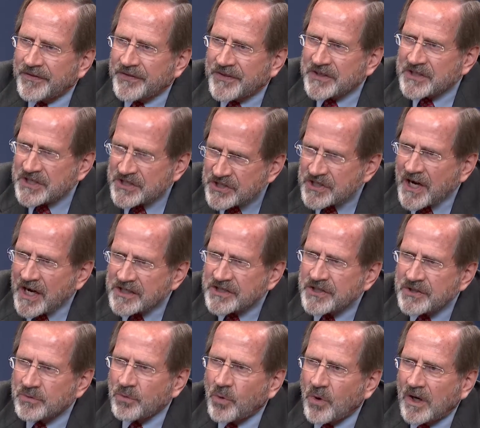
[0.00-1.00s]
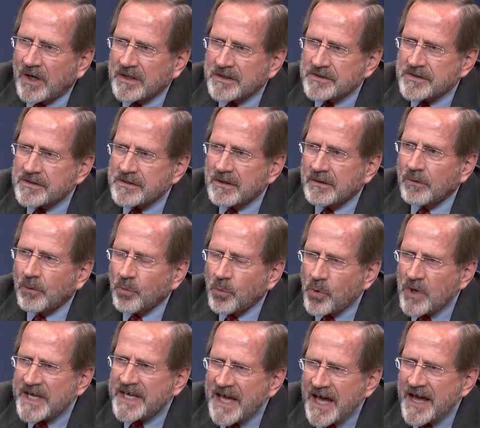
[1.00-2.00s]
The discussion was,
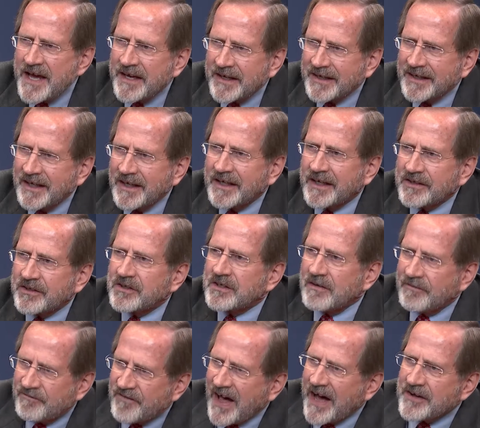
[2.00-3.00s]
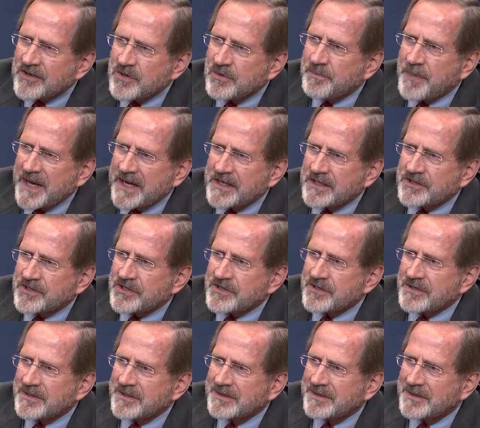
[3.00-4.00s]
we can't get to
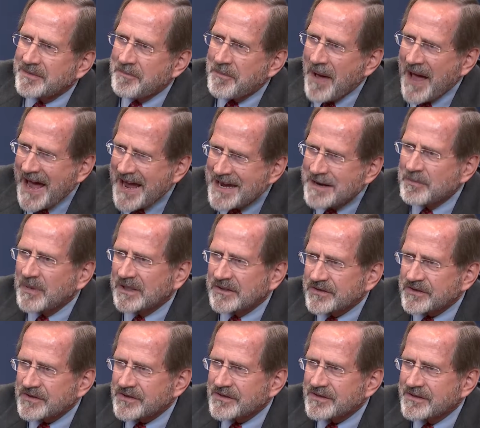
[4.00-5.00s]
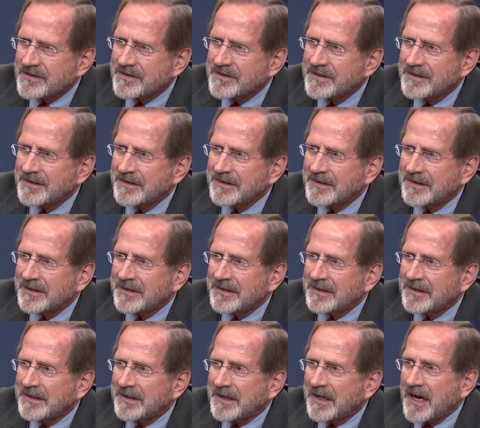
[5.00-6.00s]
value-based payments
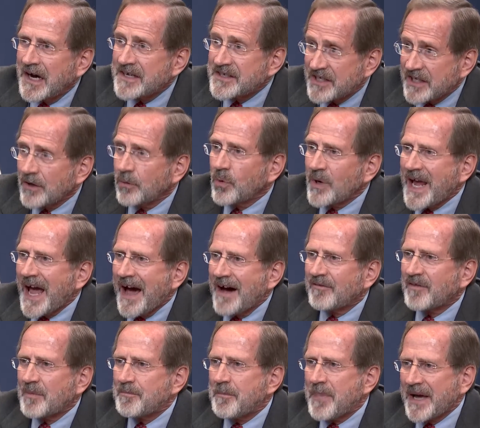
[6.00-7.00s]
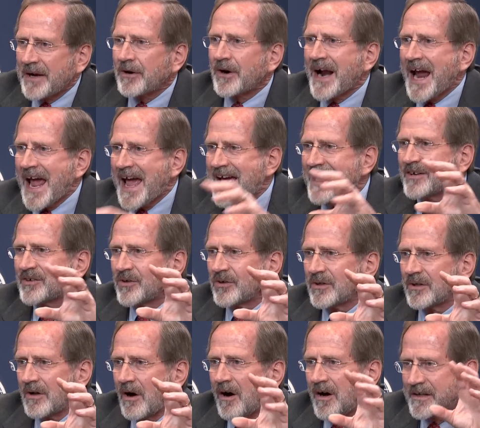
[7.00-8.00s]
until we have a better
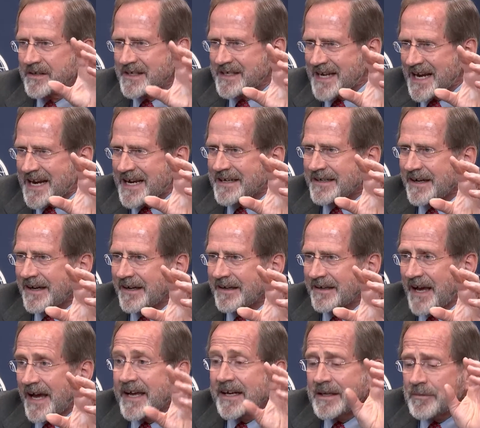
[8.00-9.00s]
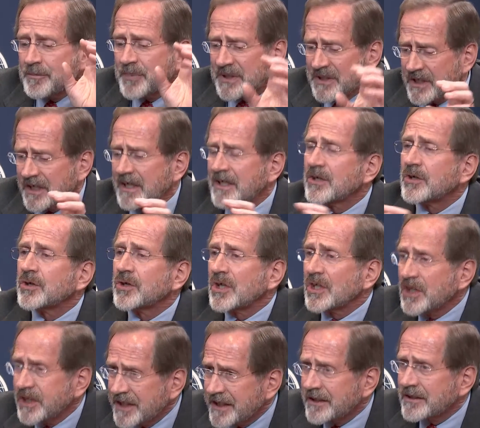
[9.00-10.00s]
handle on data, and in particular
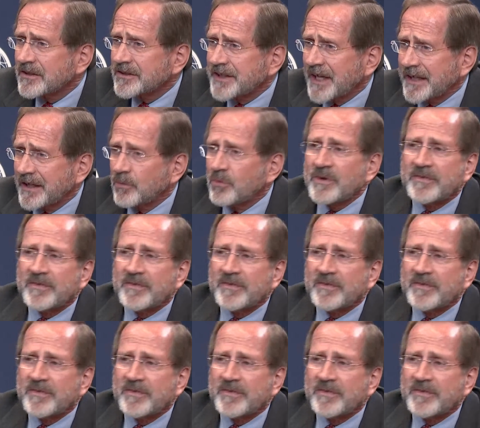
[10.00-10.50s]
clinical data.